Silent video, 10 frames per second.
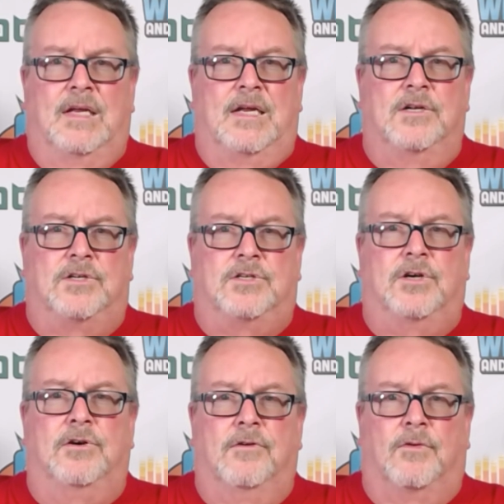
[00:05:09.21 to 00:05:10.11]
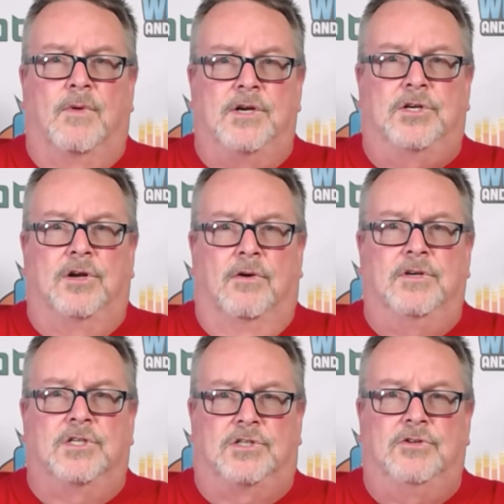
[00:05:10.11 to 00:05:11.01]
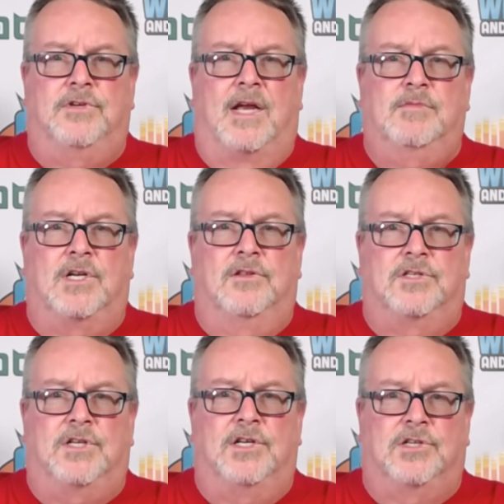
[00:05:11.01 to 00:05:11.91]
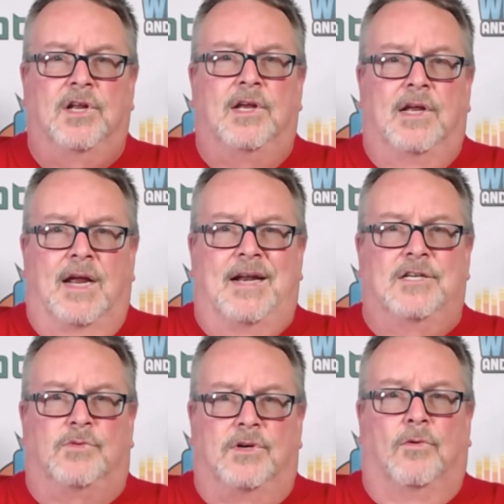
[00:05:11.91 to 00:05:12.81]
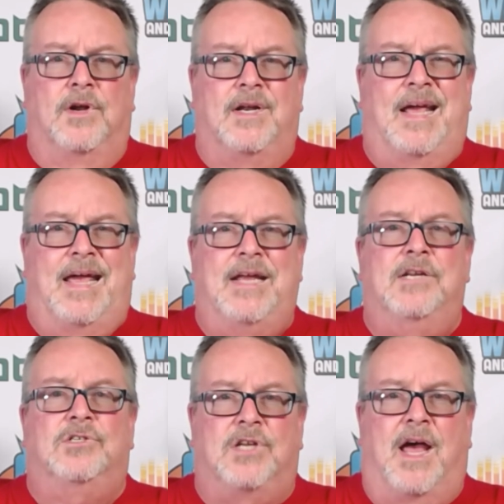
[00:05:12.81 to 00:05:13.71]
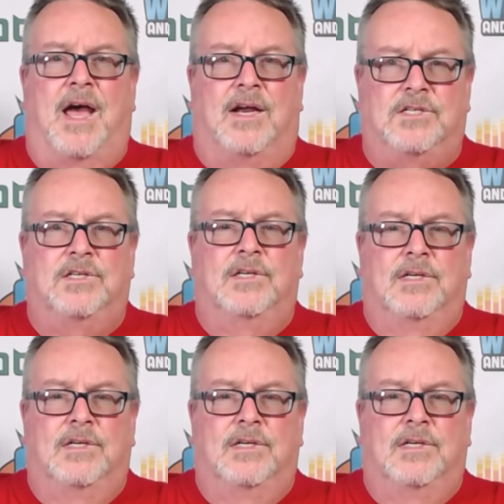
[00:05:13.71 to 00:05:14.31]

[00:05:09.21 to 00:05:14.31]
in turnover ratio just two games into the season and has recorded eight sacks,